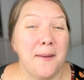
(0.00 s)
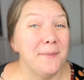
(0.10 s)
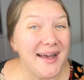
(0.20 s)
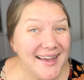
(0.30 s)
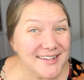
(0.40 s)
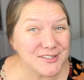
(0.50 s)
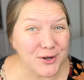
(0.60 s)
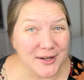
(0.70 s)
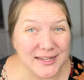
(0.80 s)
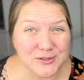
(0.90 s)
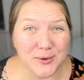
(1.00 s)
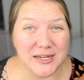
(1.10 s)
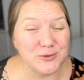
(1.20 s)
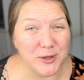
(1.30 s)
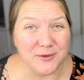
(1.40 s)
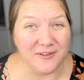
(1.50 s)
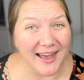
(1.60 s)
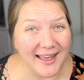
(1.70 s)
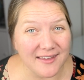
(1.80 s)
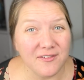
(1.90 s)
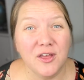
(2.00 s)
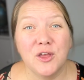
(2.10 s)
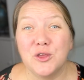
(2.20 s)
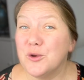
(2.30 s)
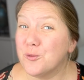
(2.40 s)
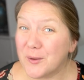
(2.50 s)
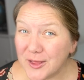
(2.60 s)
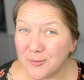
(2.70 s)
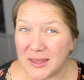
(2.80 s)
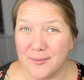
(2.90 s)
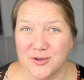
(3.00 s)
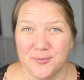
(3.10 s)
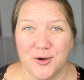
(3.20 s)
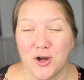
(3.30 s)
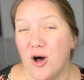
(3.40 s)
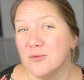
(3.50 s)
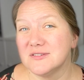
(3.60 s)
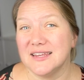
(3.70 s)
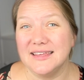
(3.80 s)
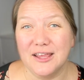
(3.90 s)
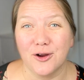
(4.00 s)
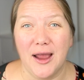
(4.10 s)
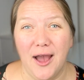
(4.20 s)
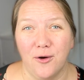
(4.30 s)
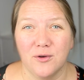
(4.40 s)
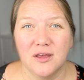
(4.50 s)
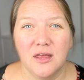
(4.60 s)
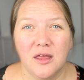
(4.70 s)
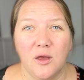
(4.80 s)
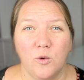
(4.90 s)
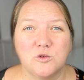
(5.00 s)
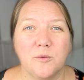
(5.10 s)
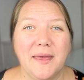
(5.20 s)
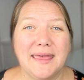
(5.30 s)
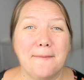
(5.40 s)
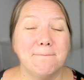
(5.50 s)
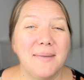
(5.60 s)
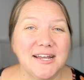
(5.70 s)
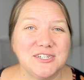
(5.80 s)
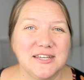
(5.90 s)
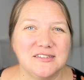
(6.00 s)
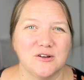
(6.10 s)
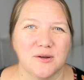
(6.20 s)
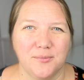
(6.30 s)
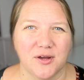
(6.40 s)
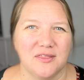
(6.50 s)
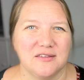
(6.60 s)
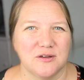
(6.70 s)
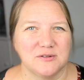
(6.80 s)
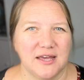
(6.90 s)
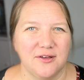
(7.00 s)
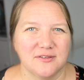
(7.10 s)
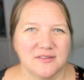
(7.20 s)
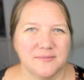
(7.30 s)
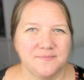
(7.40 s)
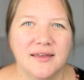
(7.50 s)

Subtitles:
But starting in 2025, you will be able to book almost a year out, which will make it much easier to book these hotels.